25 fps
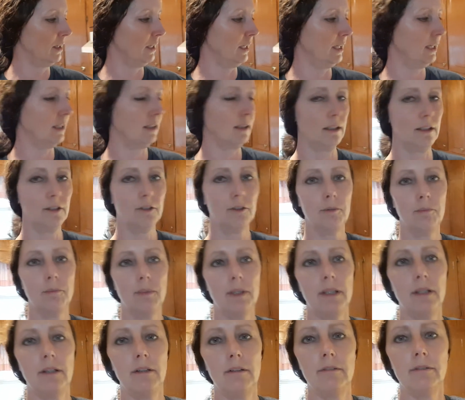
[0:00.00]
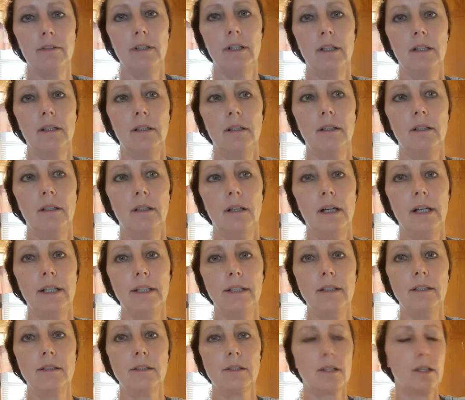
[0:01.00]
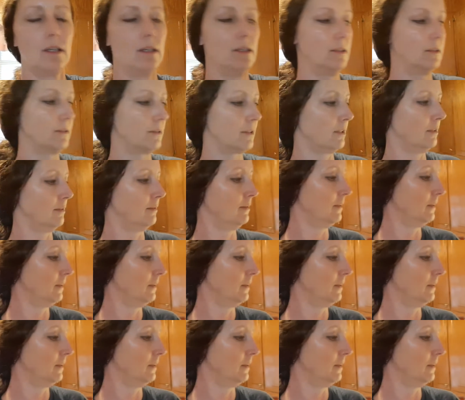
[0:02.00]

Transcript: and a little bit of onion salt.